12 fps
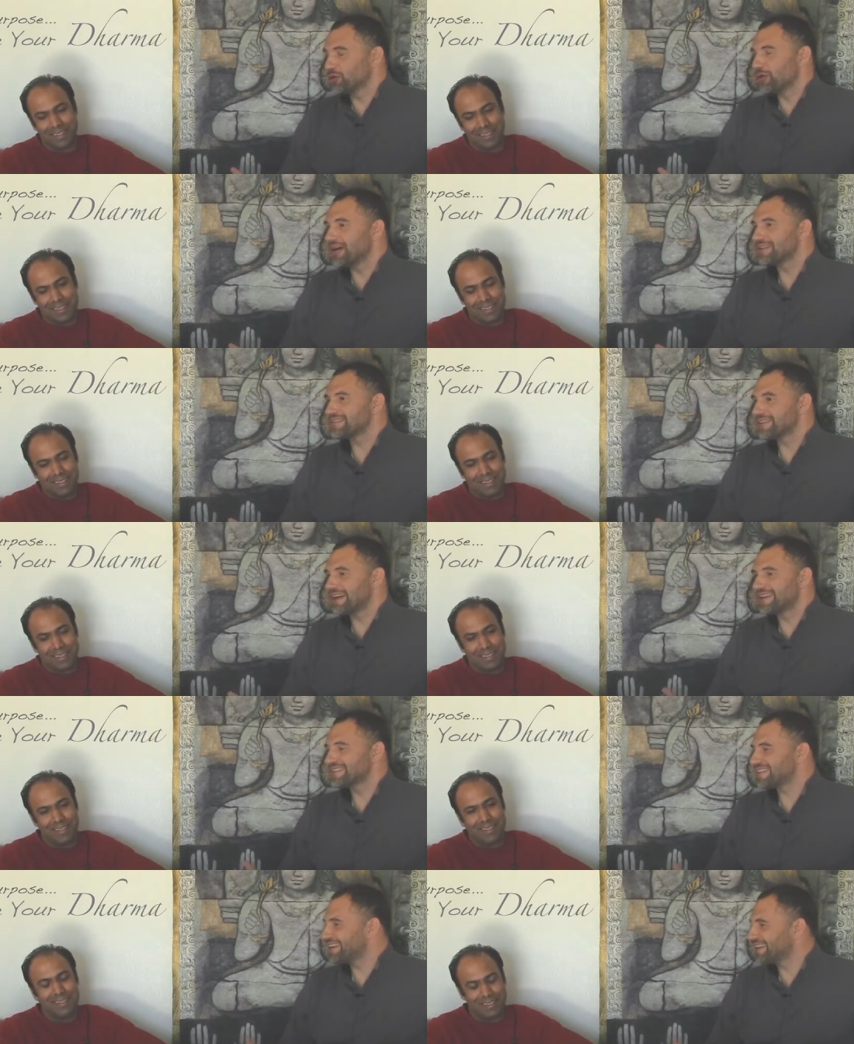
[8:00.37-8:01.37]
Speaker 1: you know, how does,
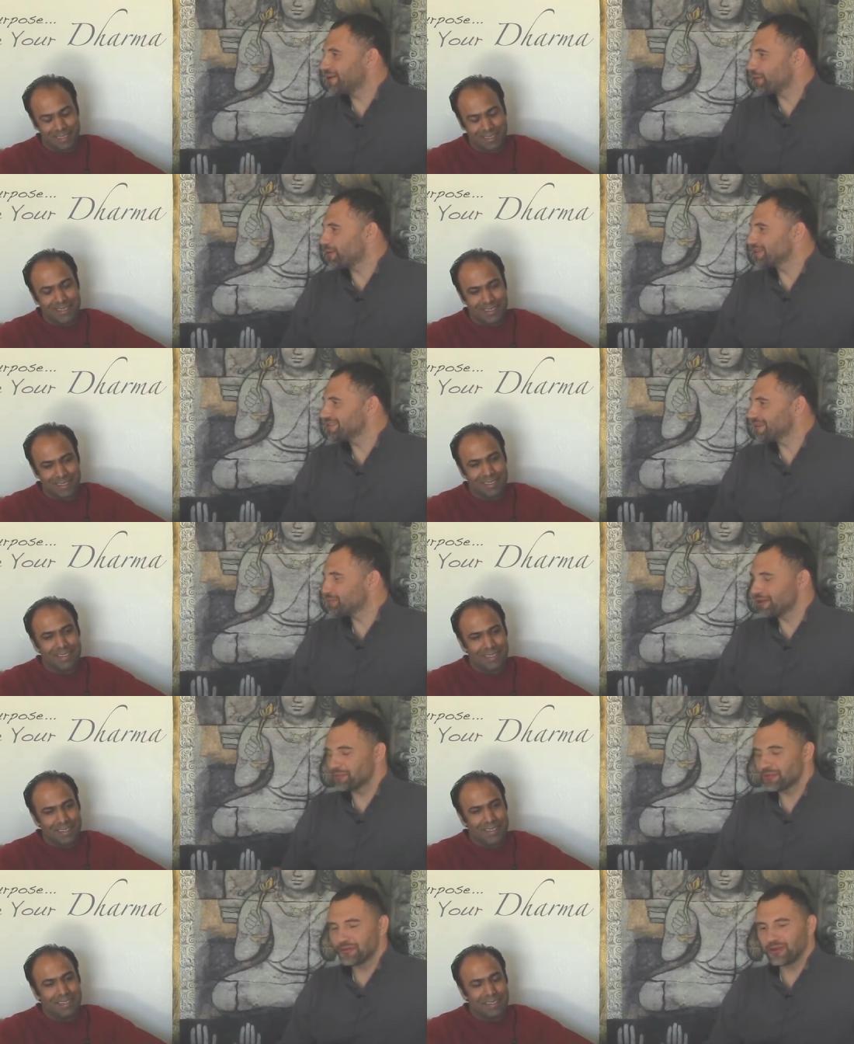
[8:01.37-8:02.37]
how does that help? How does that
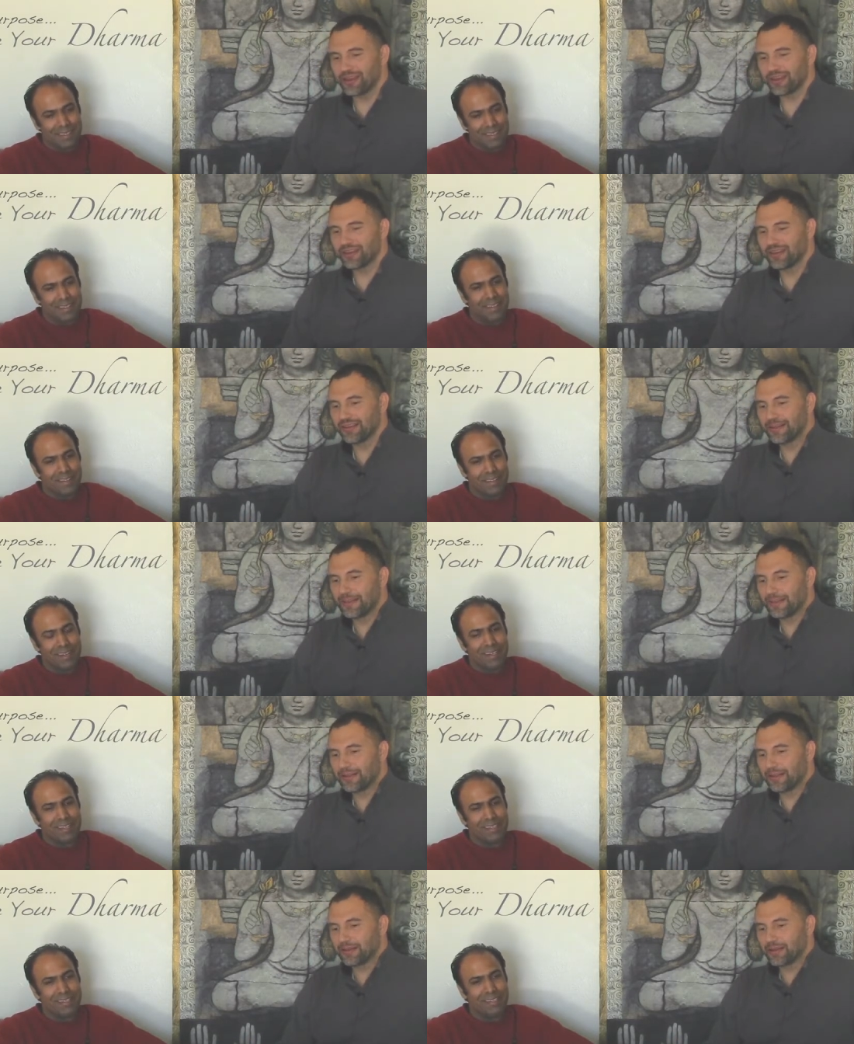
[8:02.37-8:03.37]
make me unique?
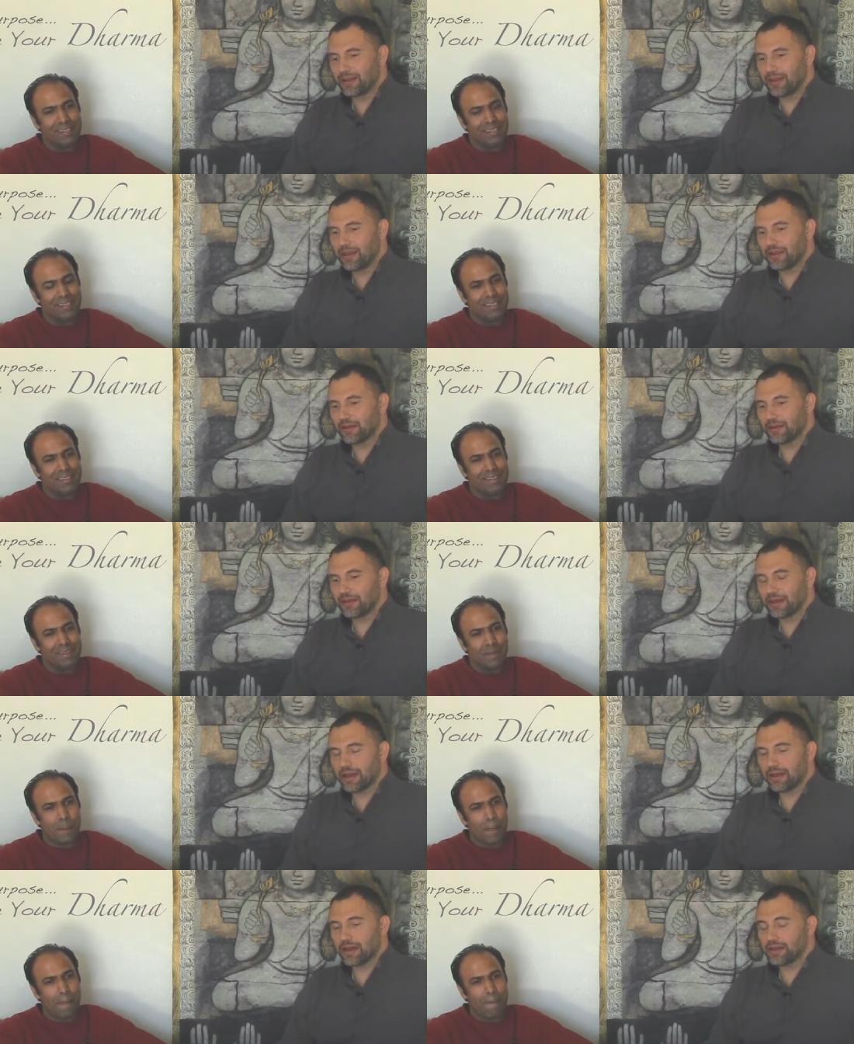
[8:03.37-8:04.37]
And,
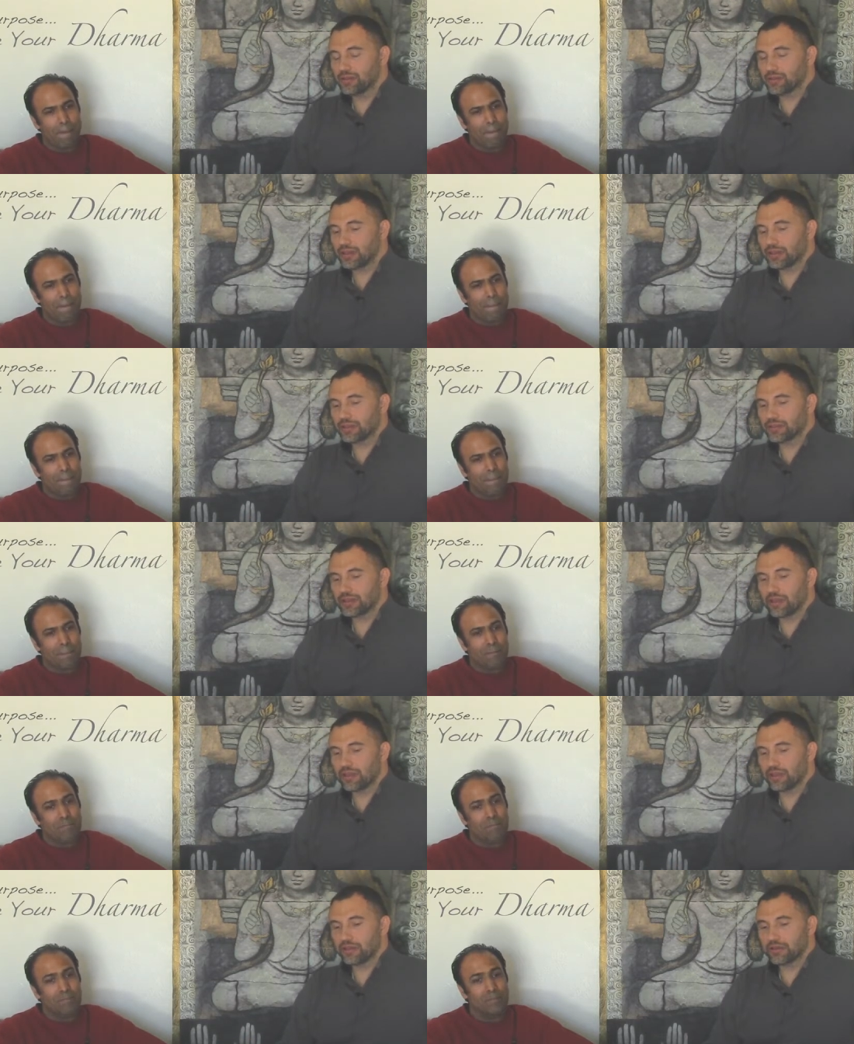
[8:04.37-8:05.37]
and I, I just like to
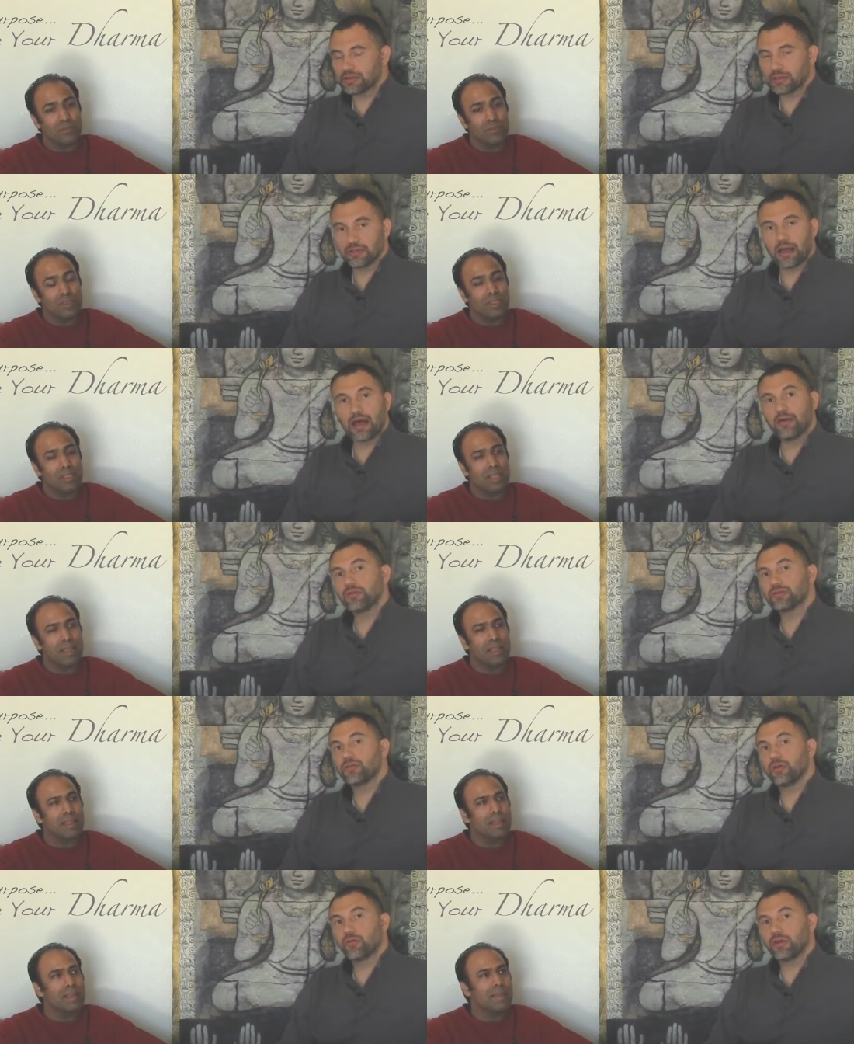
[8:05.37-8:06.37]
say, listen, how
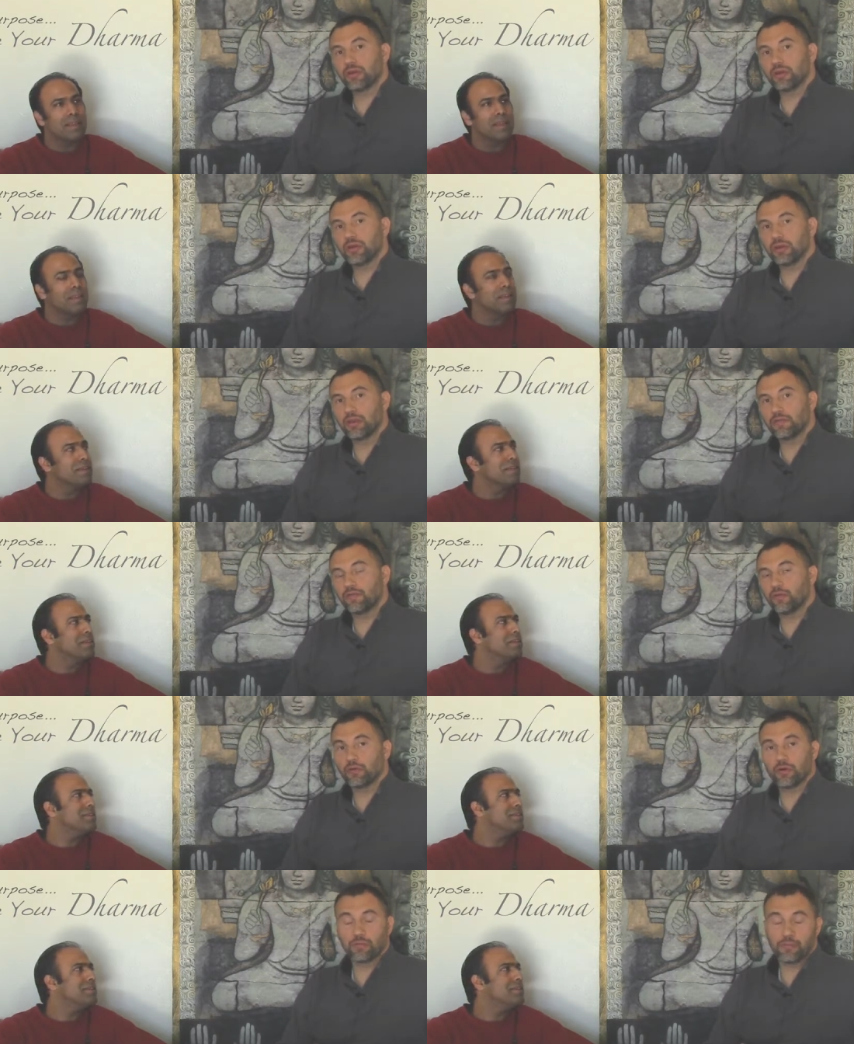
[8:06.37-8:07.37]
does knowing if
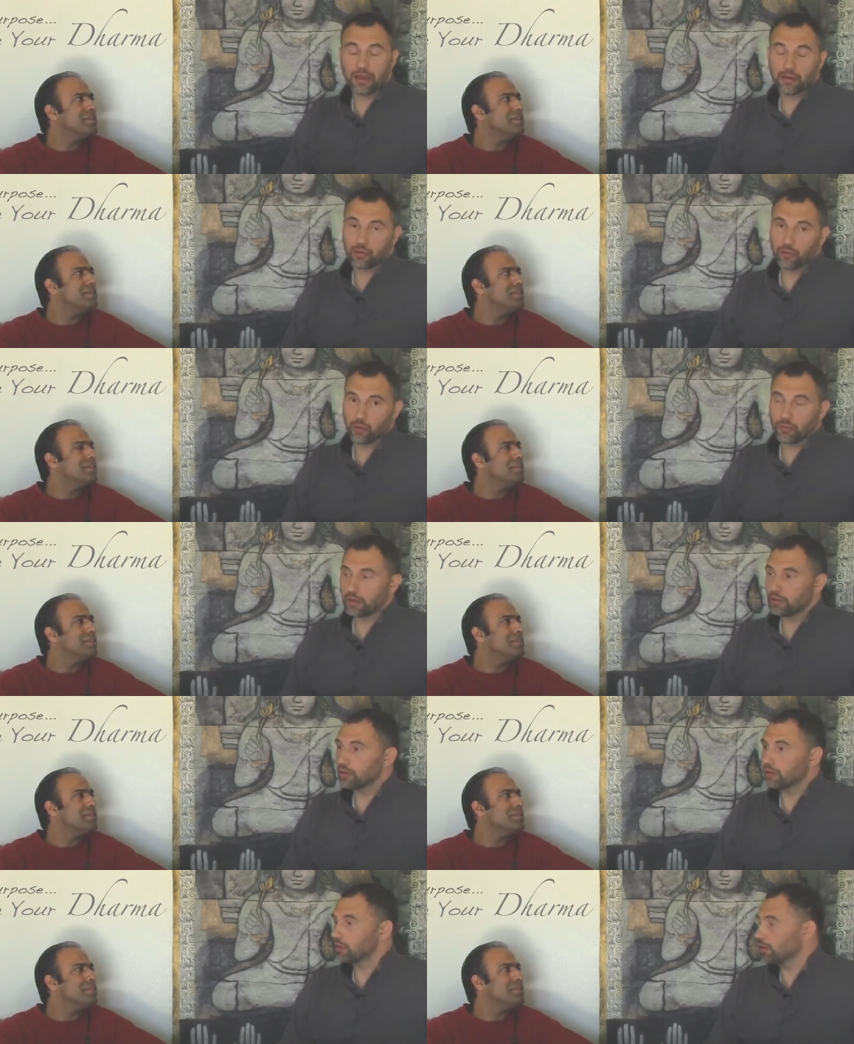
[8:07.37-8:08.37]
you're a man or a
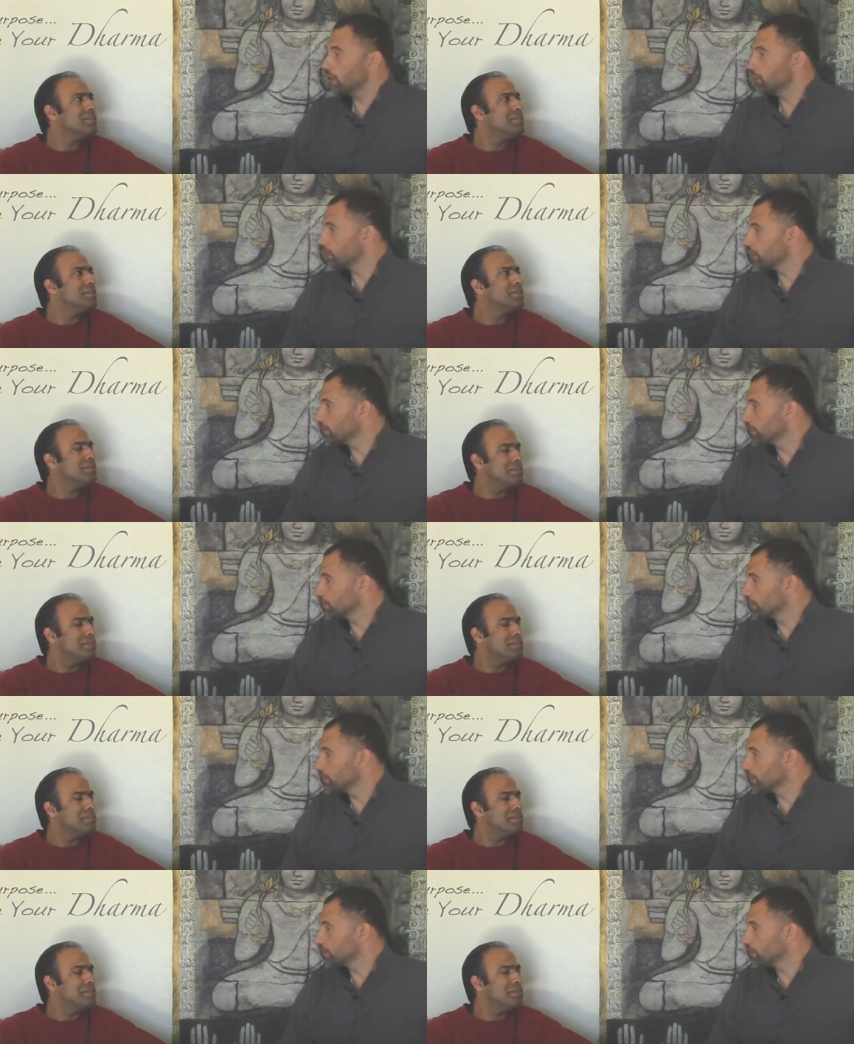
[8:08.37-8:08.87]
woman help you?